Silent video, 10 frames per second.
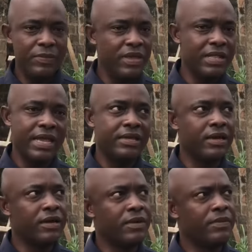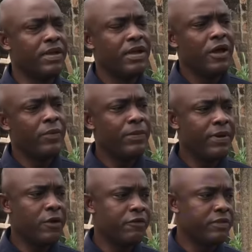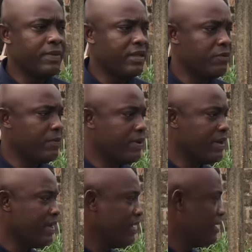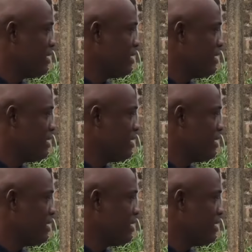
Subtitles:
Maybe like how many bags of cement did we buy?